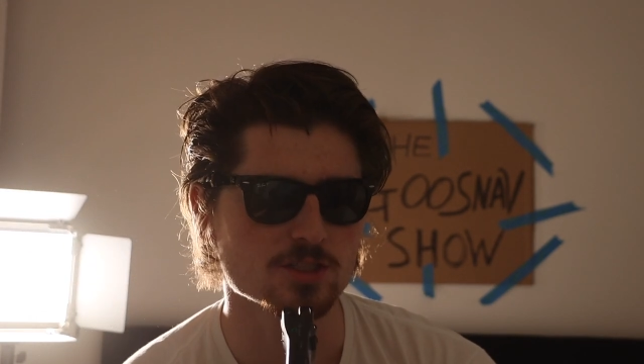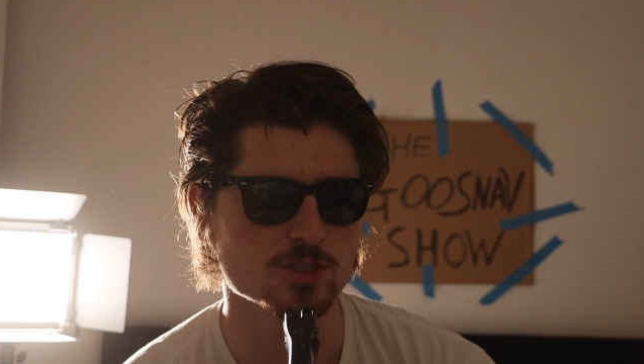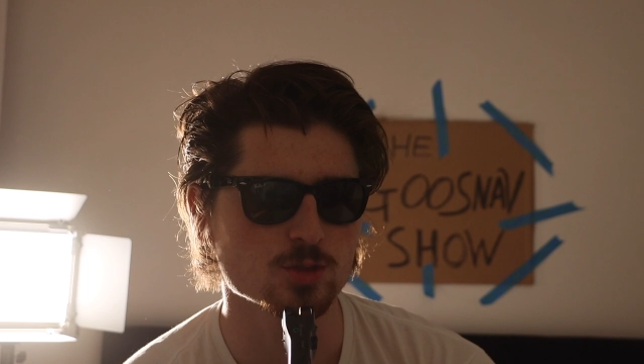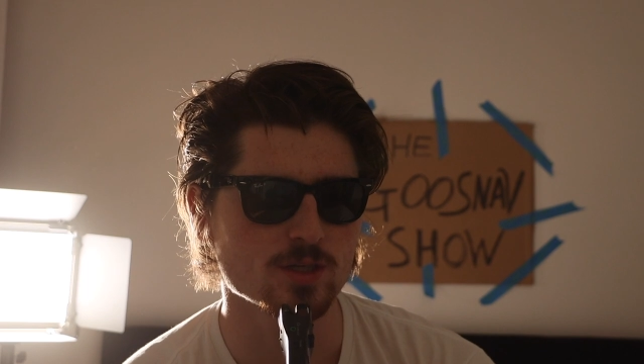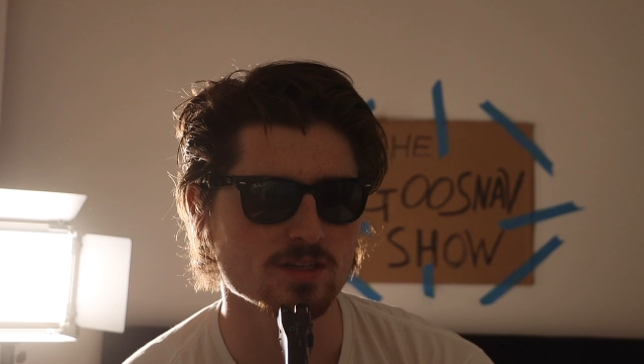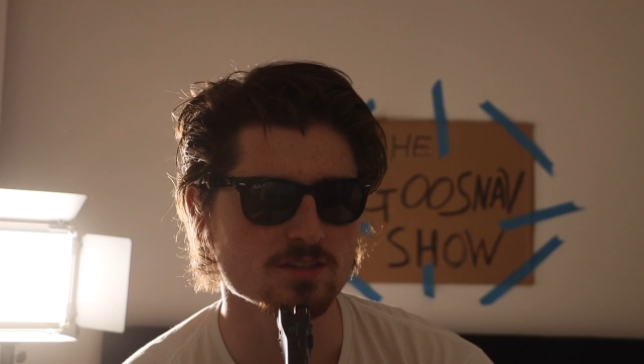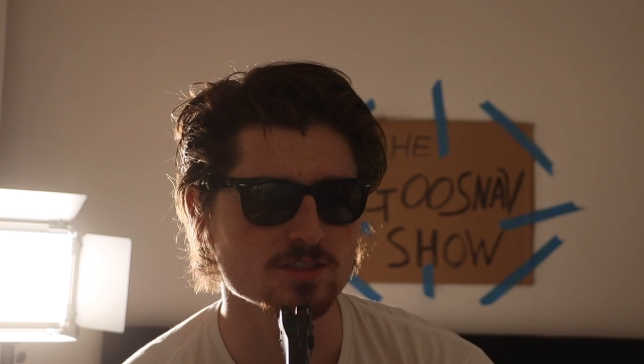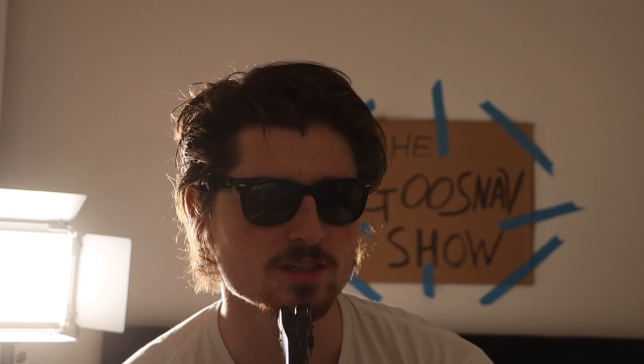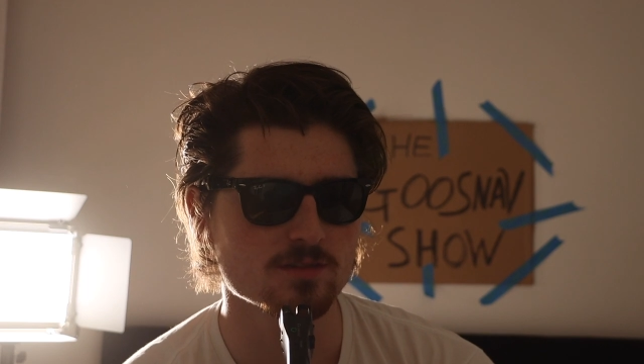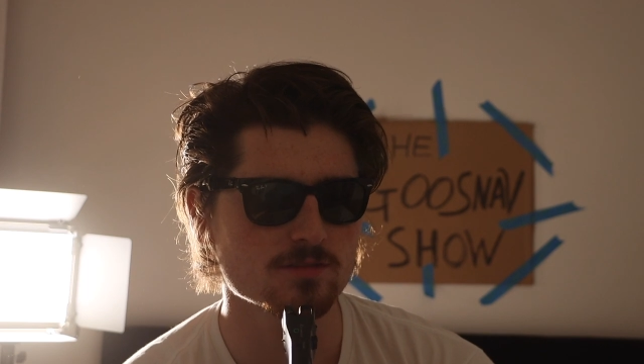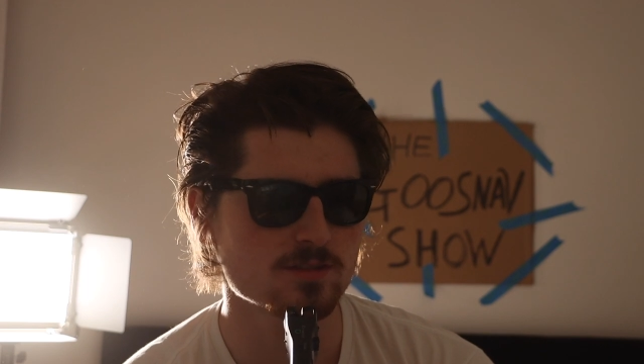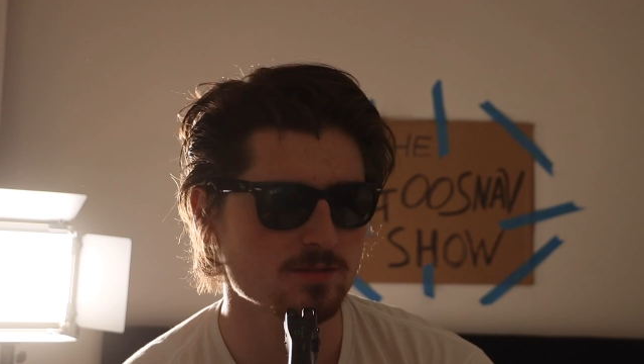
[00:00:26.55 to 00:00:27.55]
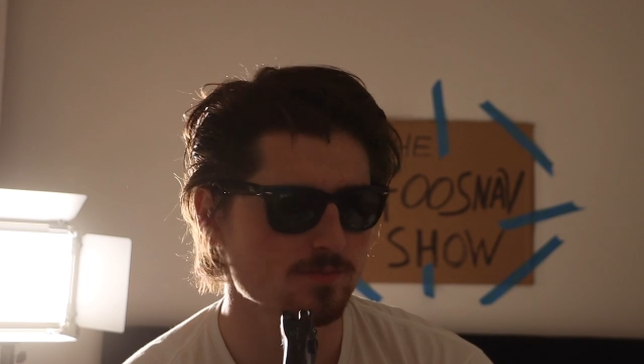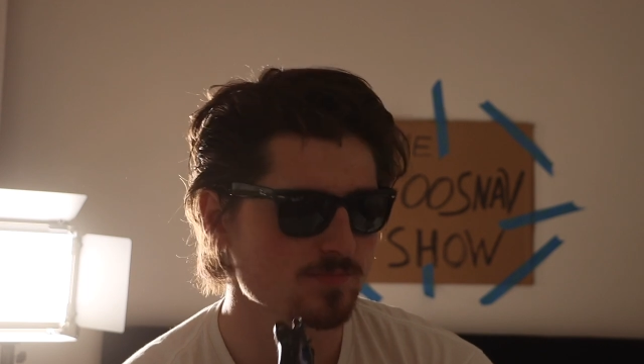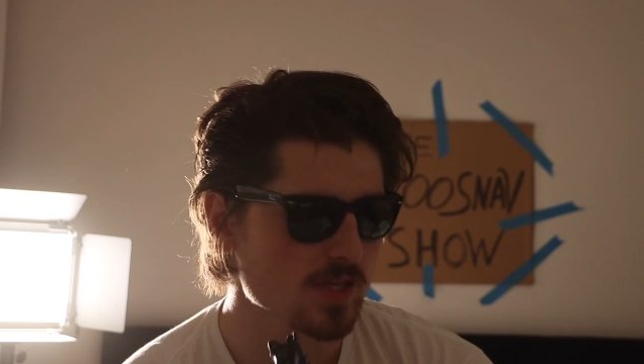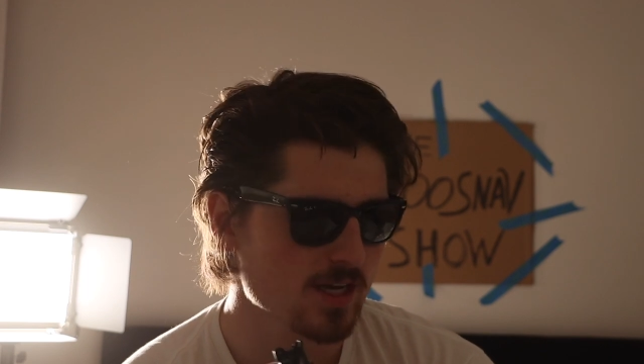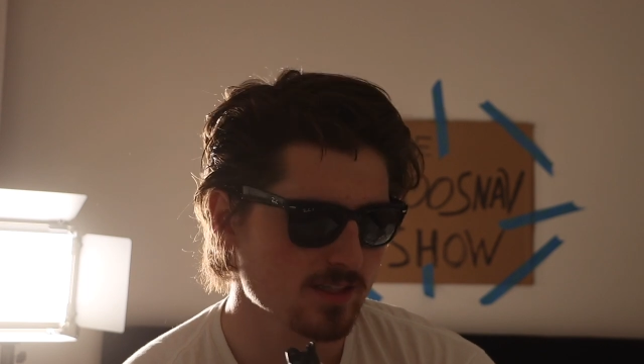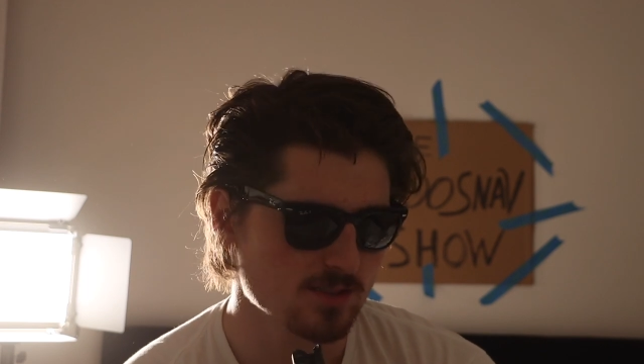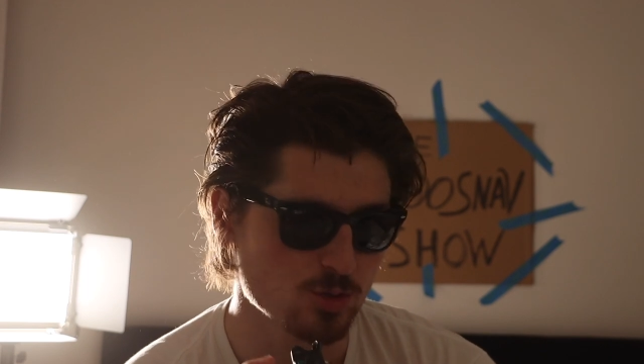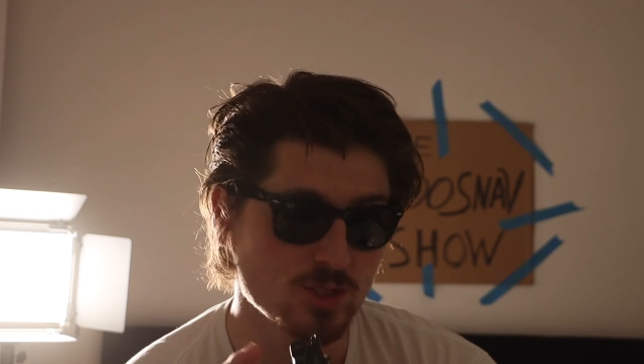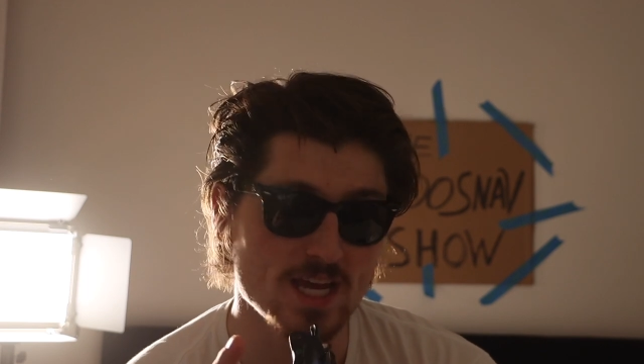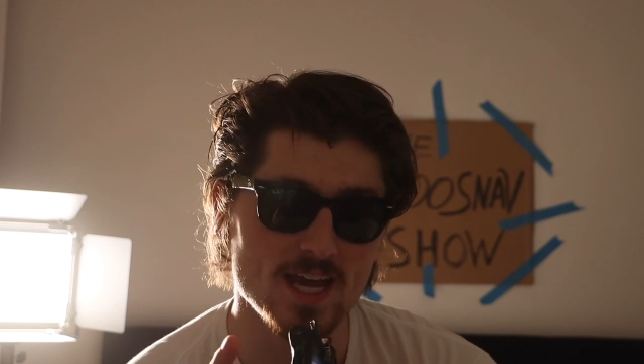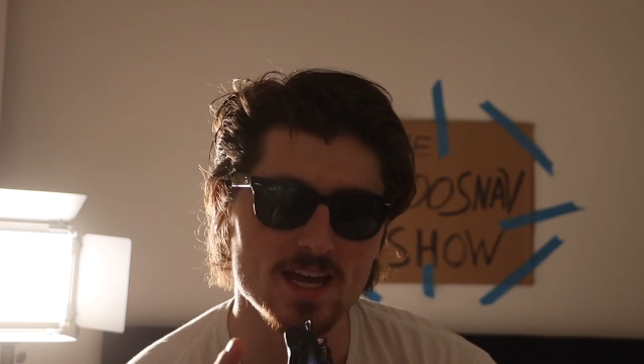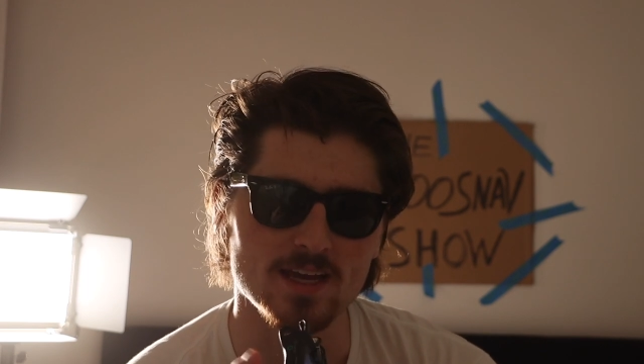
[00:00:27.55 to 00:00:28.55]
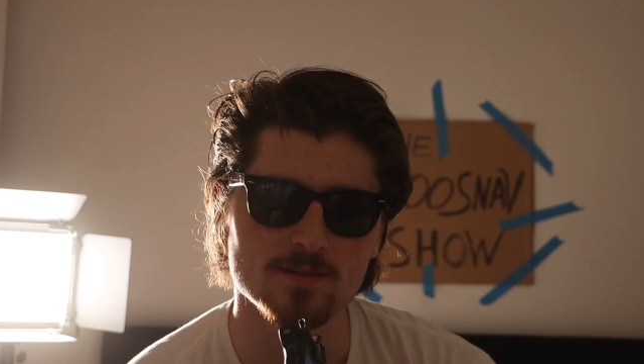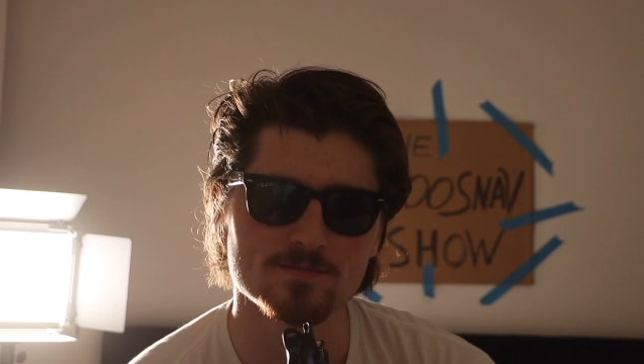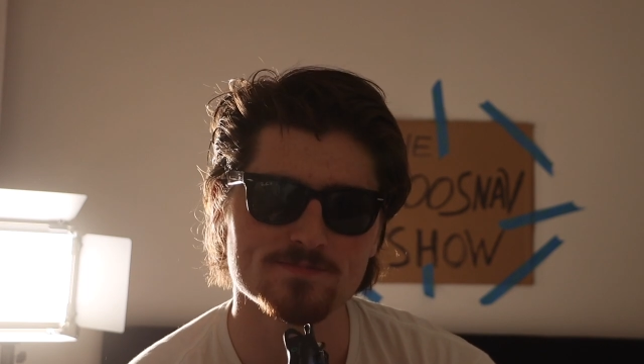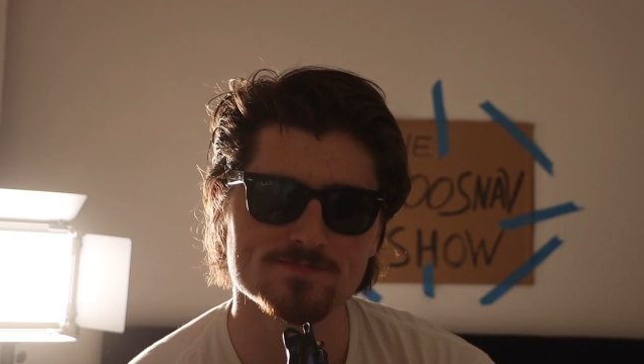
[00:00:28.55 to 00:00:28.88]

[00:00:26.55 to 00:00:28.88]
are enjoying yourselves. Today,